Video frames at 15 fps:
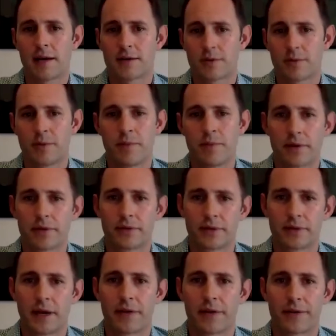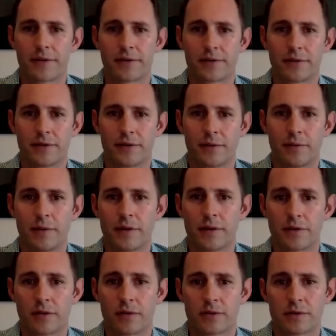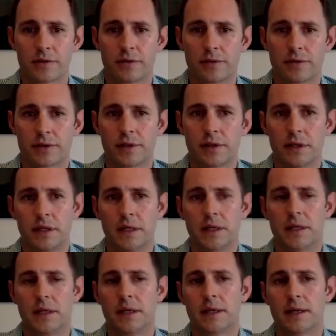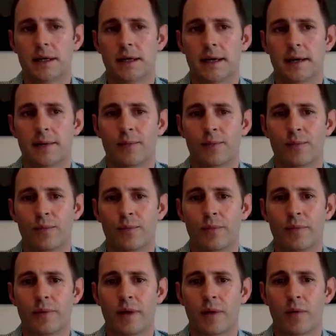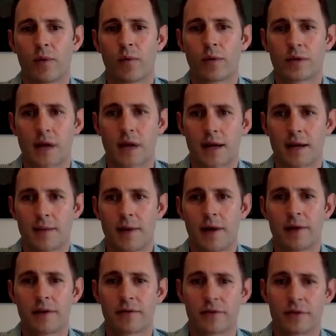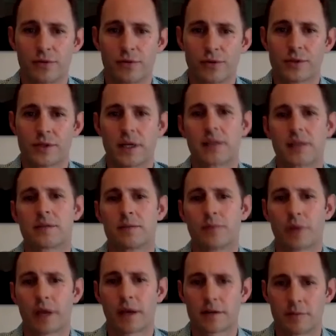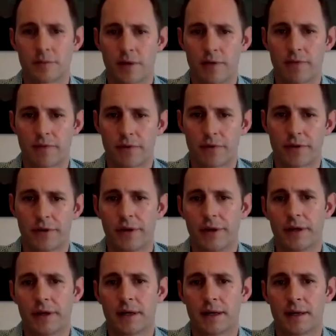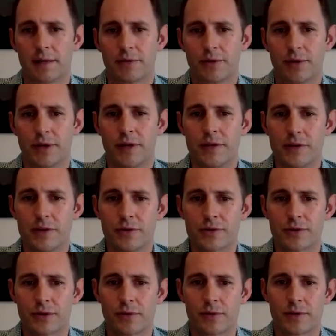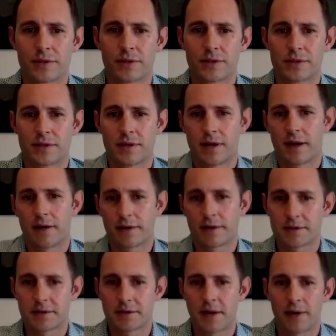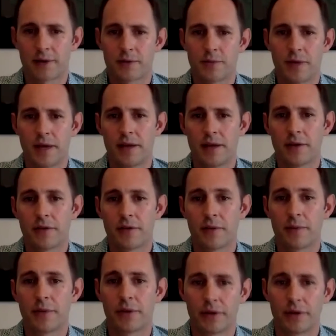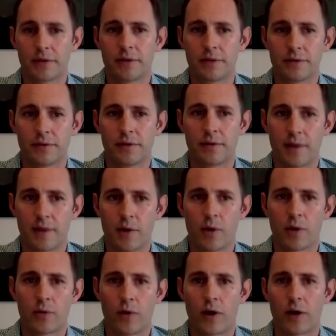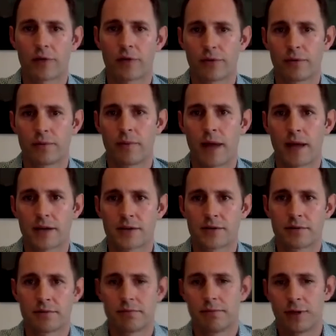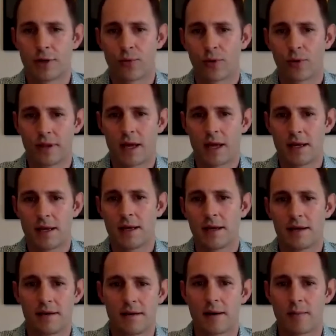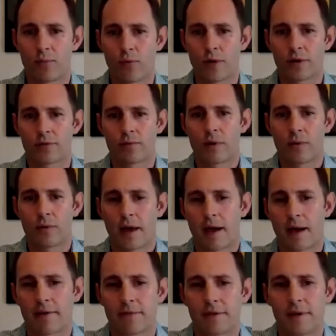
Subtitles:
or be bundled together to be the total solution. And when we're talking about different tool sets and bringing some comfort to an end user that wants to see how it's made, the ability to demo and walk through and match what they need up with what we have,